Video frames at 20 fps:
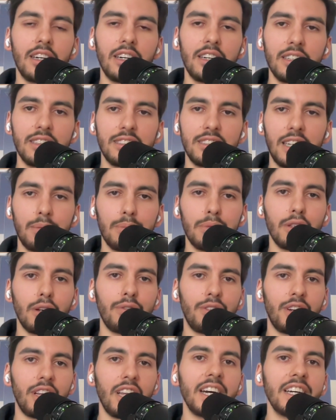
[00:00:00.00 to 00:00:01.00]
segment
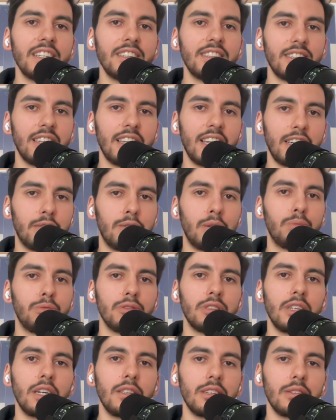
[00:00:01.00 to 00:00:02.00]
of clients like
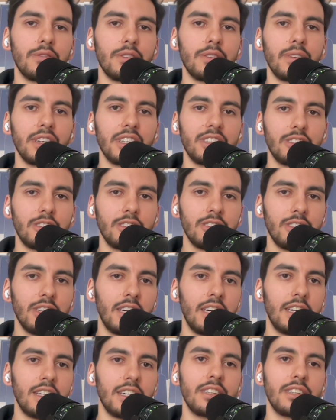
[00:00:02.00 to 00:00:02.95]
crypto native investors,